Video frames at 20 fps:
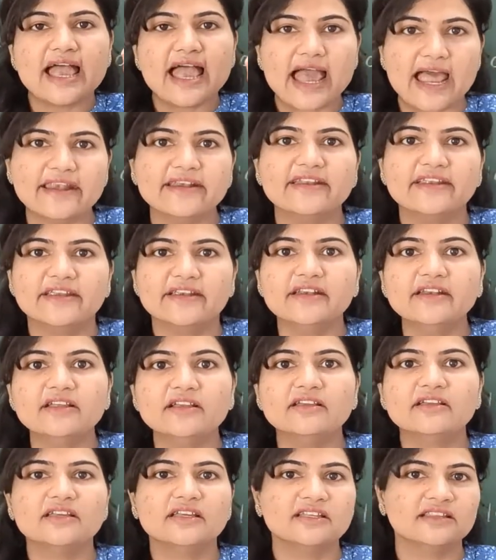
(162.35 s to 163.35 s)

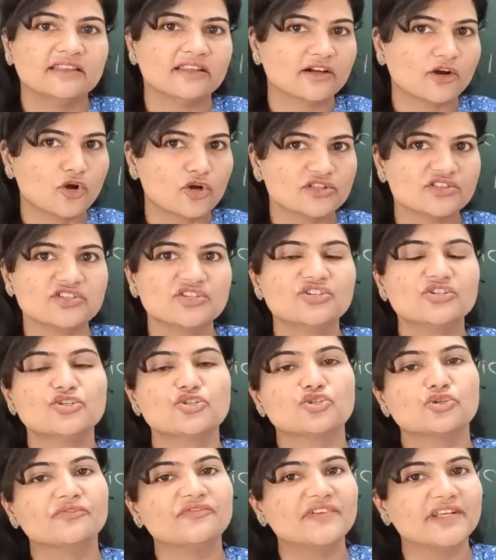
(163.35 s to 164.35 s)
added in the
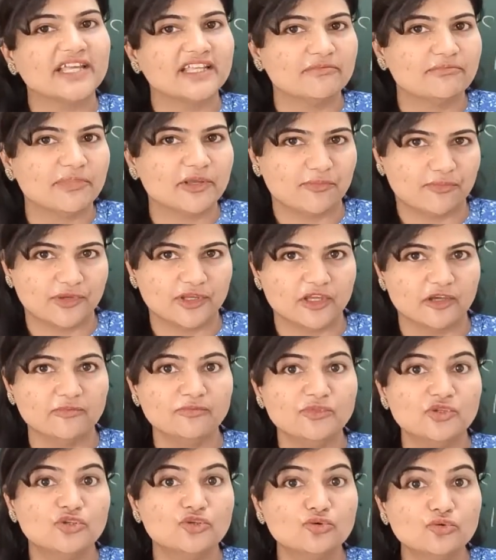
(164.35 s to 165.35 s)
concentration of 10
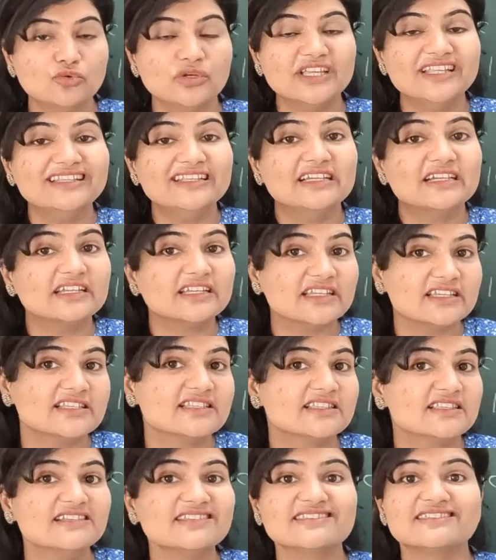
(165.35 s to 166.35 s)
ppm to
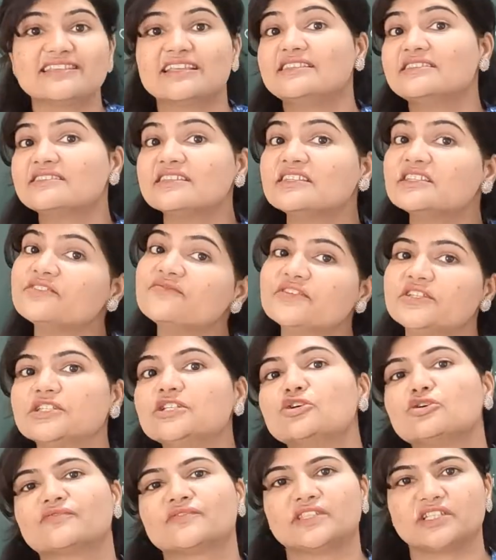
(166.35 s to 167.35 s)
increase the
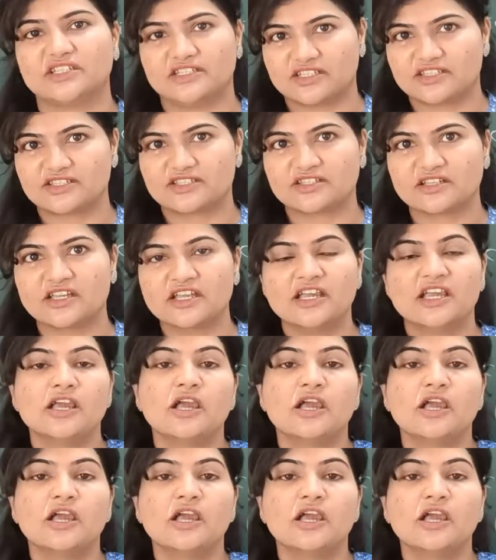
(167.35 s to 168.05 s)
sensitivity of the test.